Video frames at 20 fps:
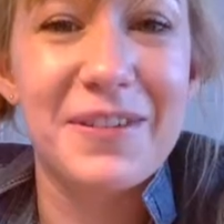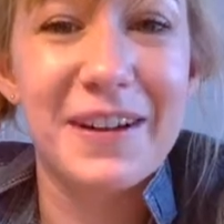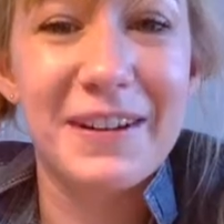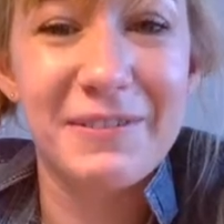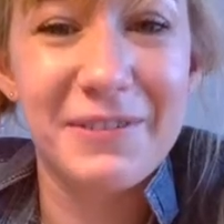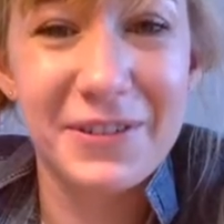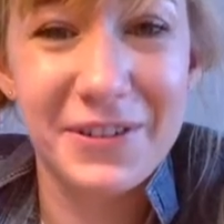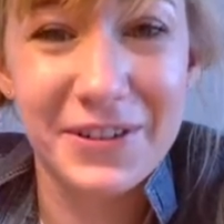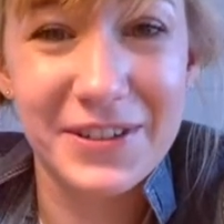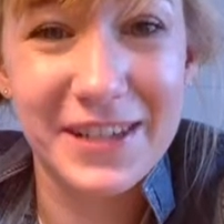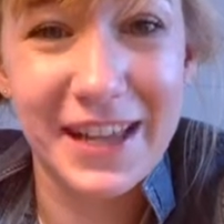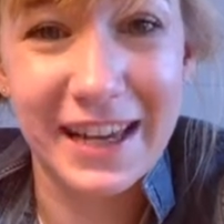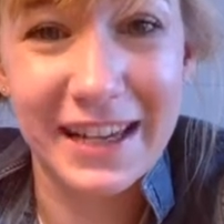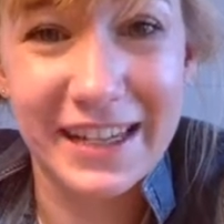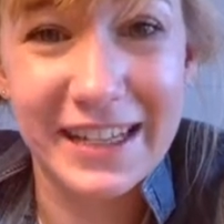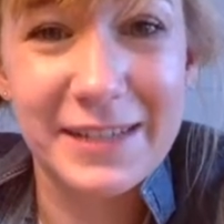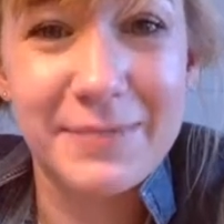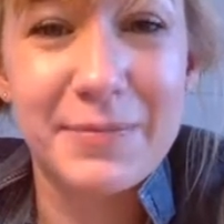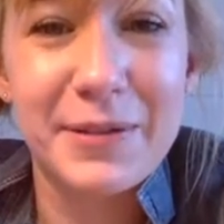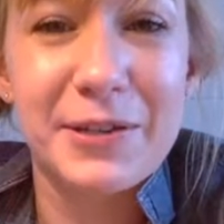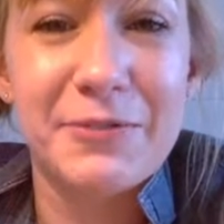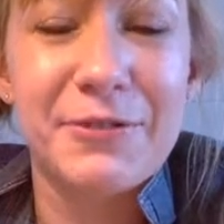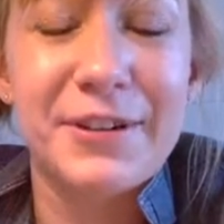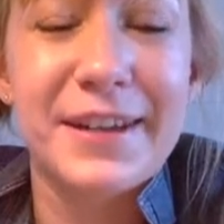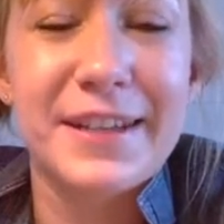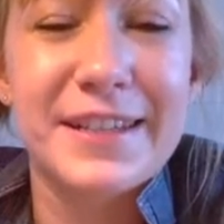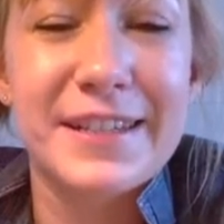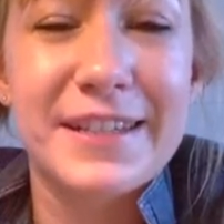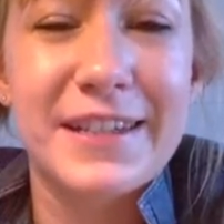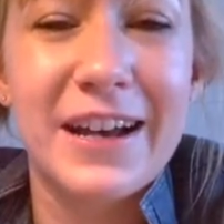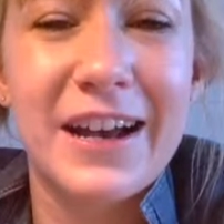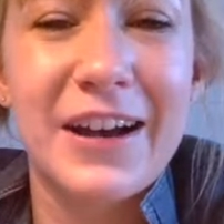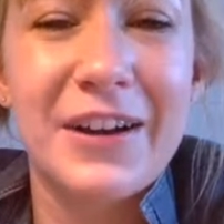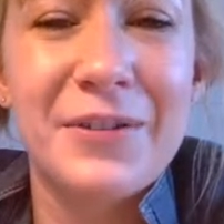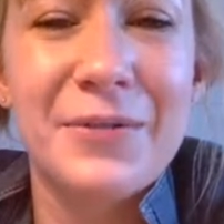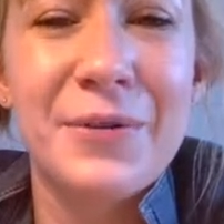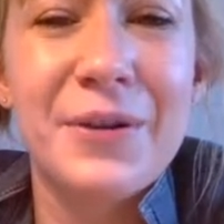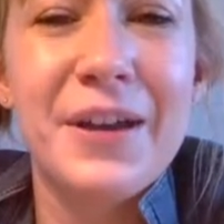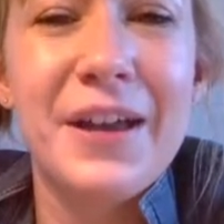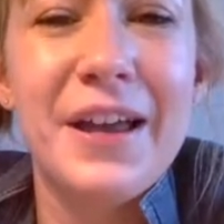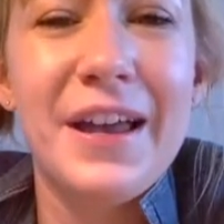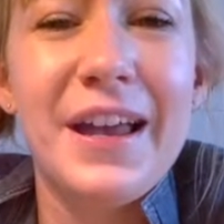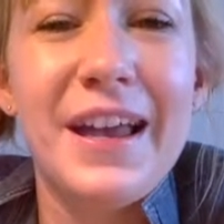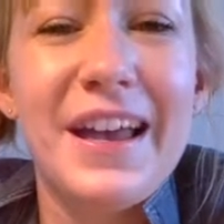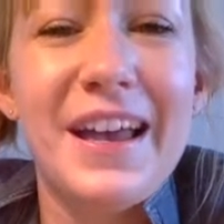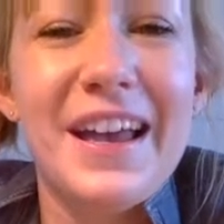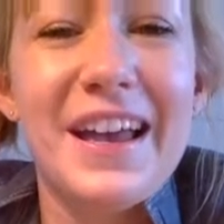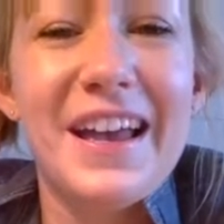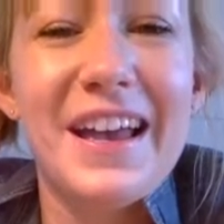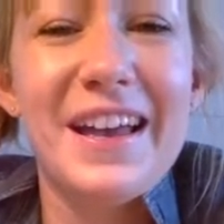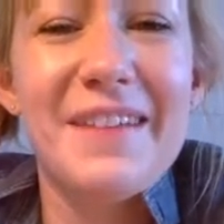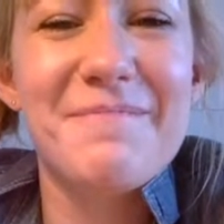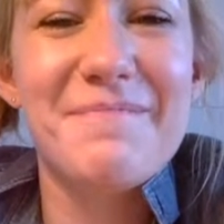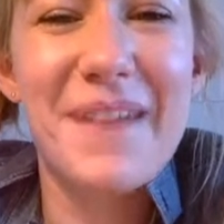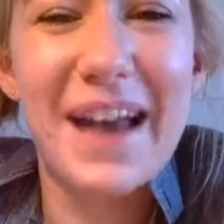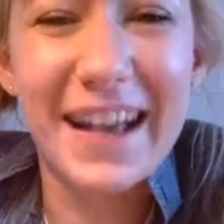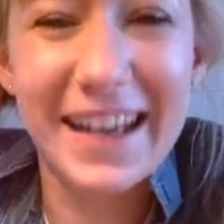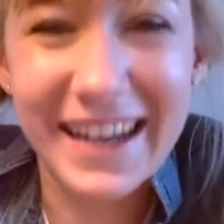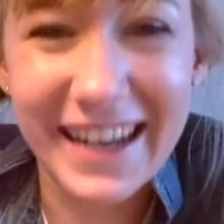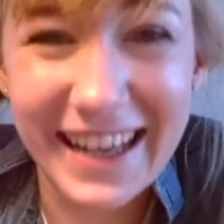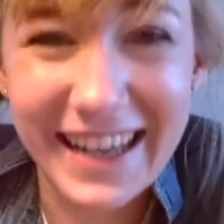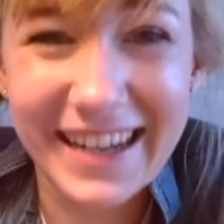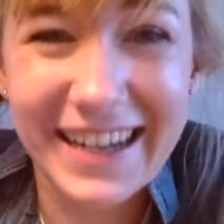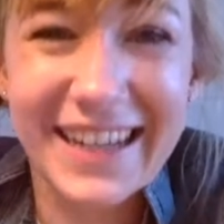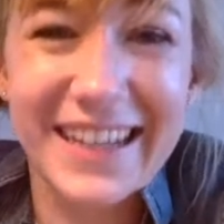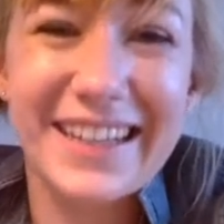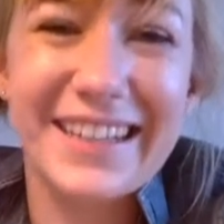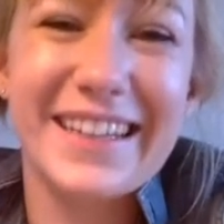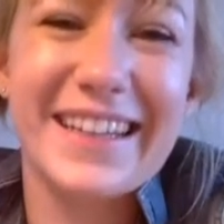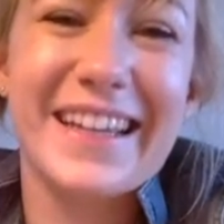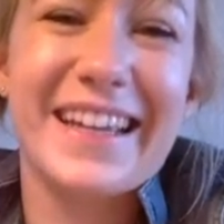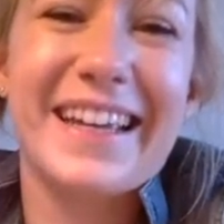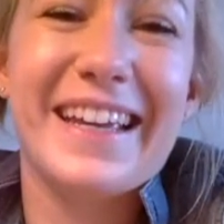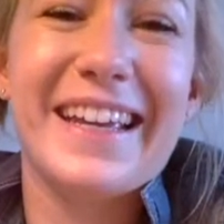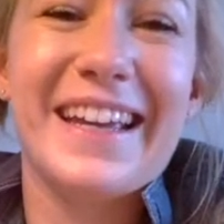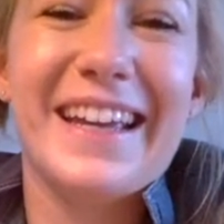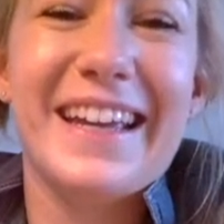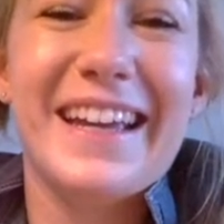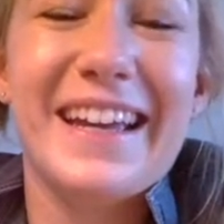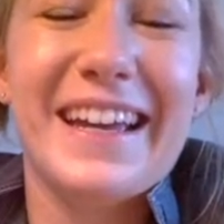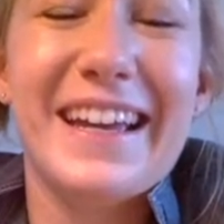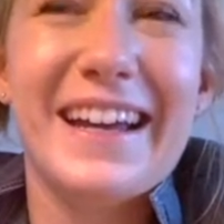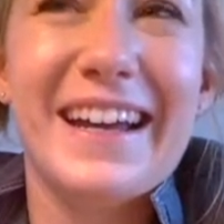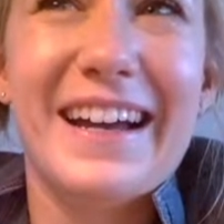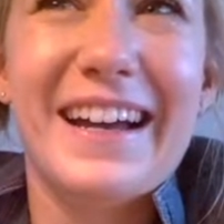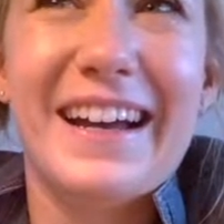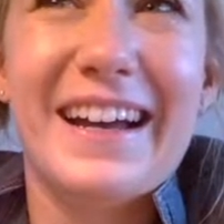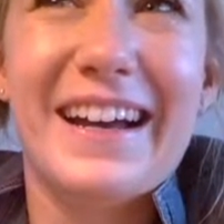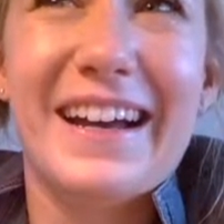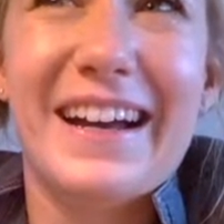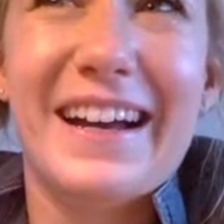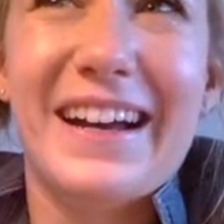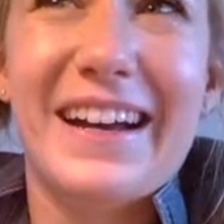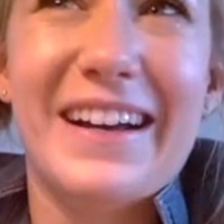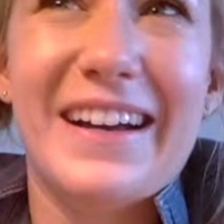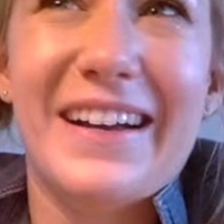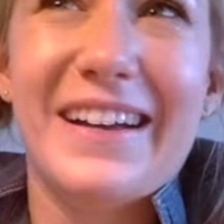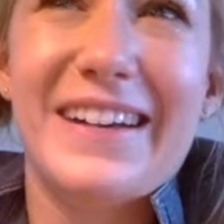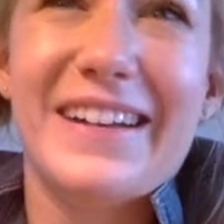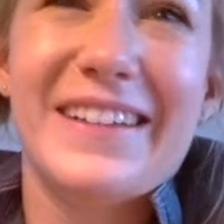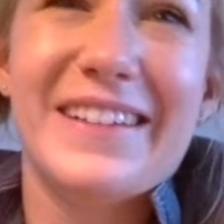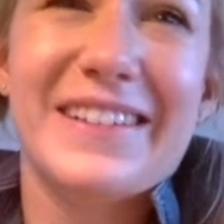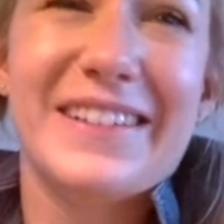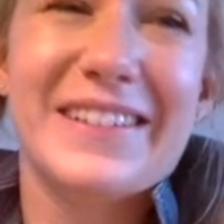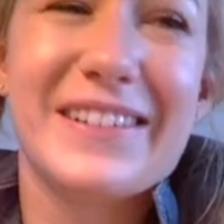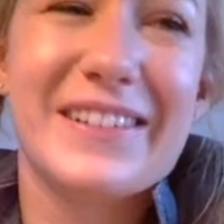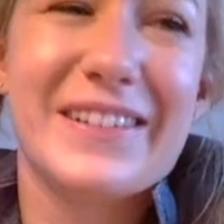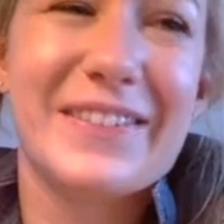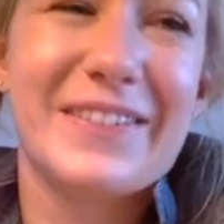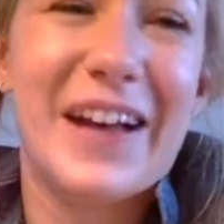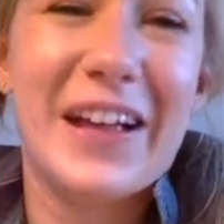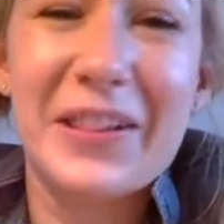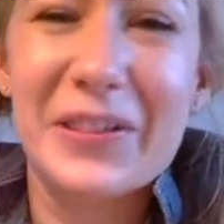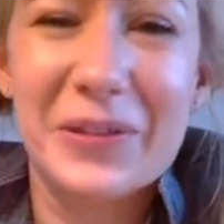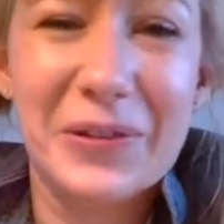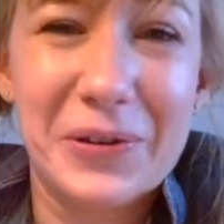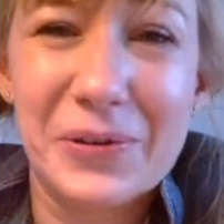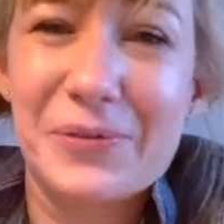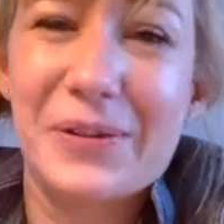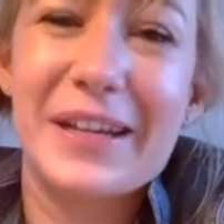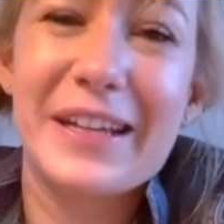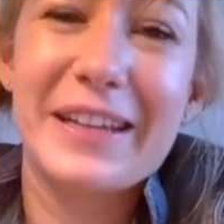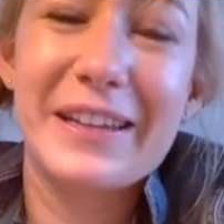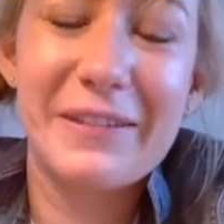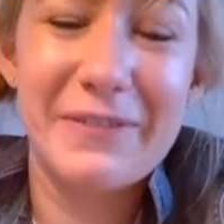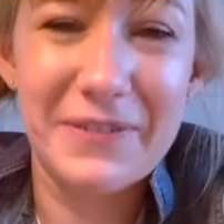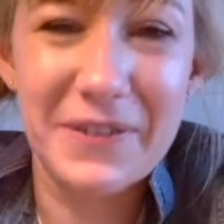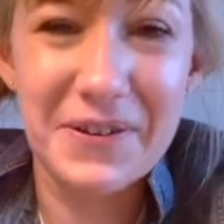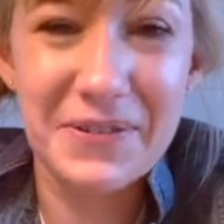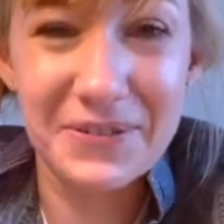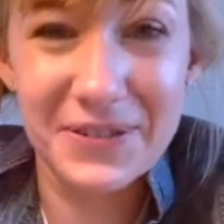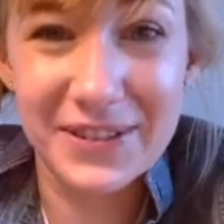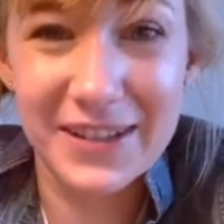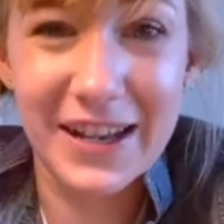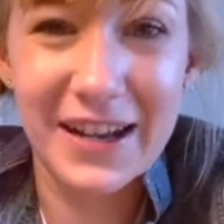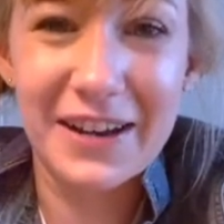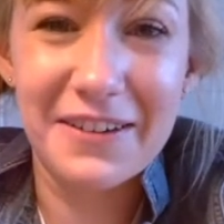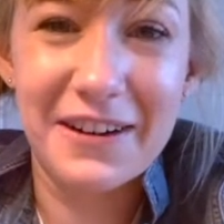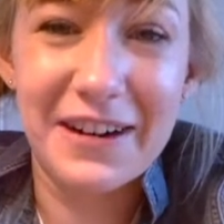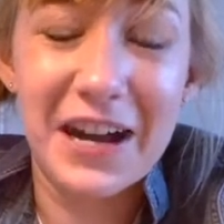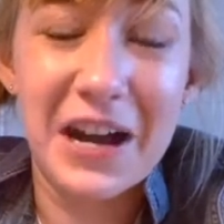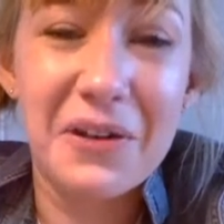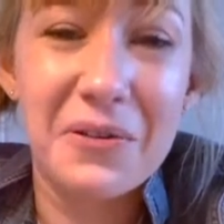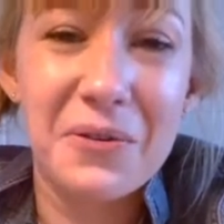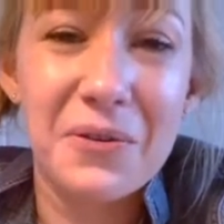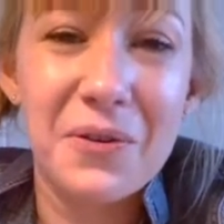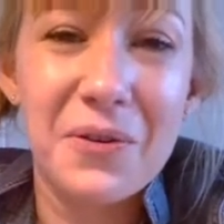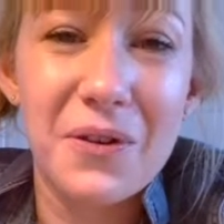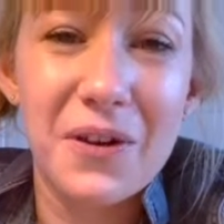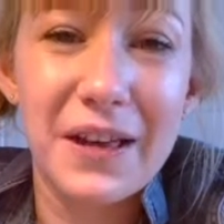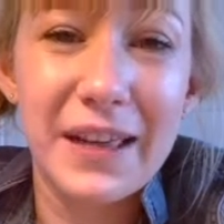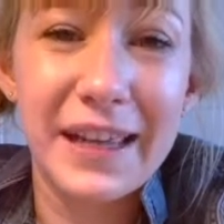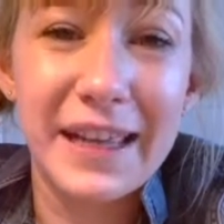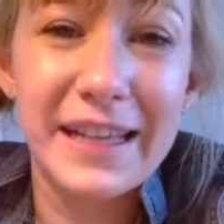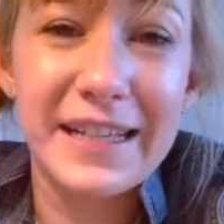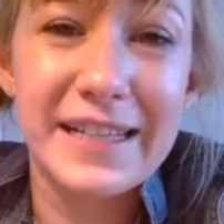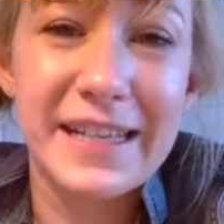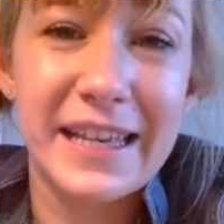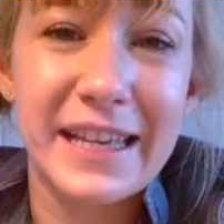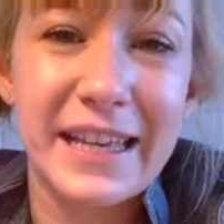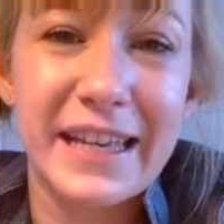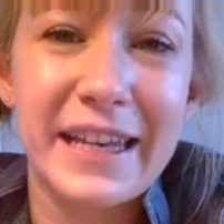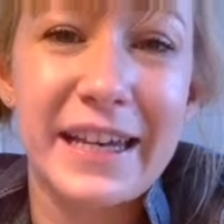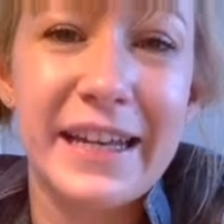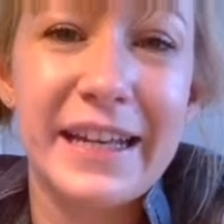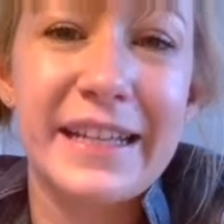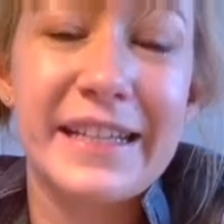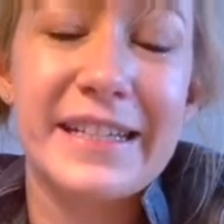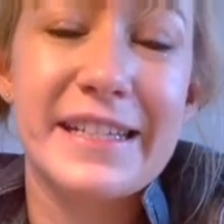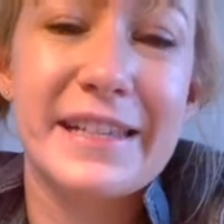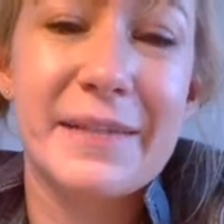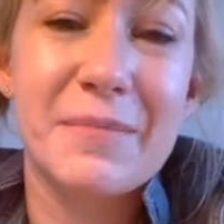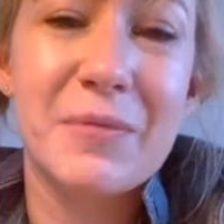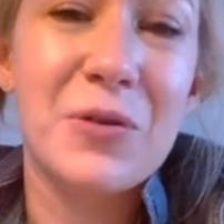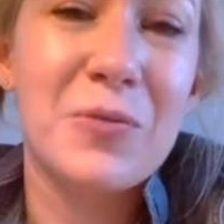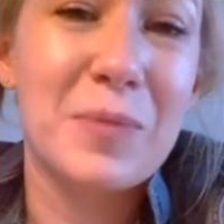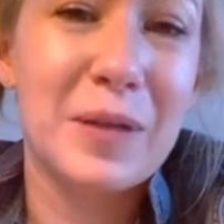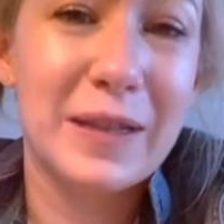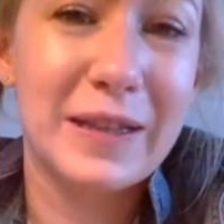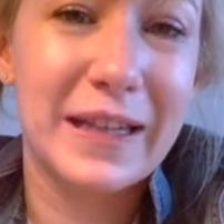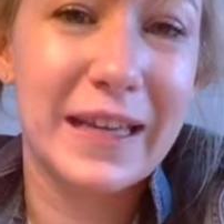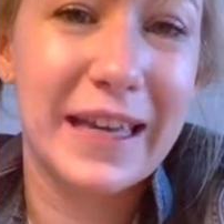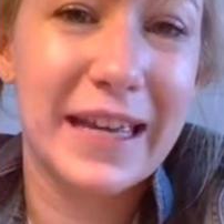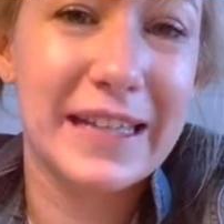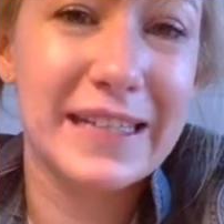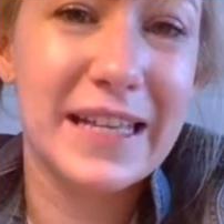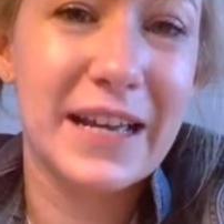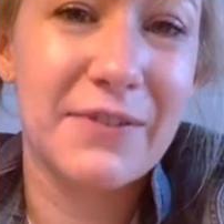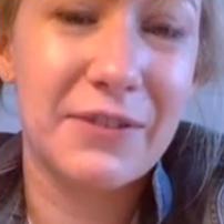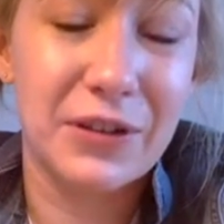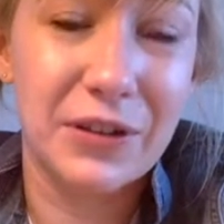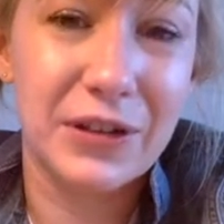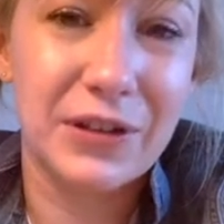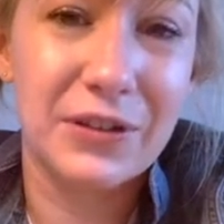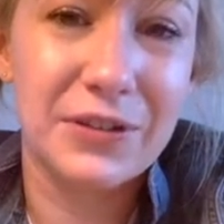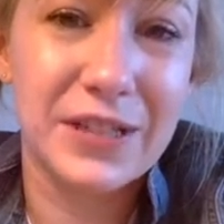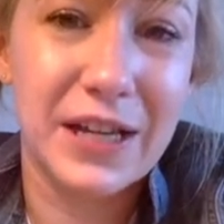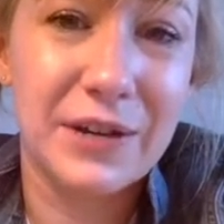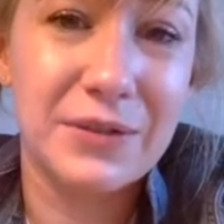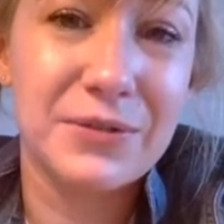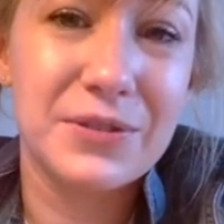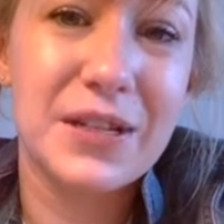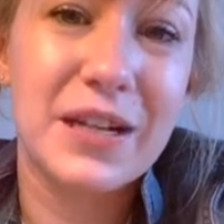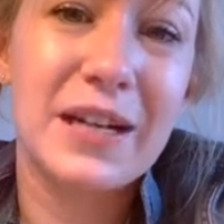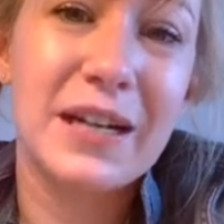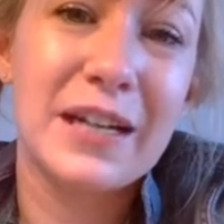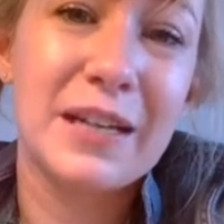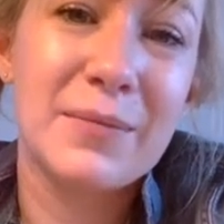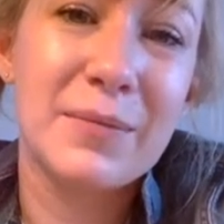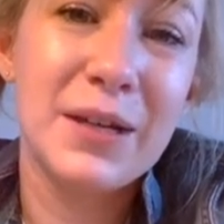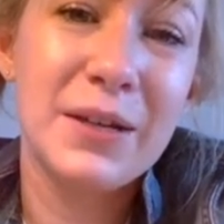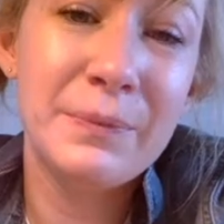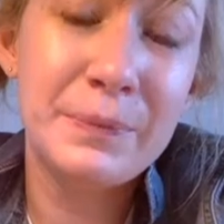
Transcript: and firsthand experienced how magnetically sort of alluring the phones are and how easy it is the moment the kids have a little downtime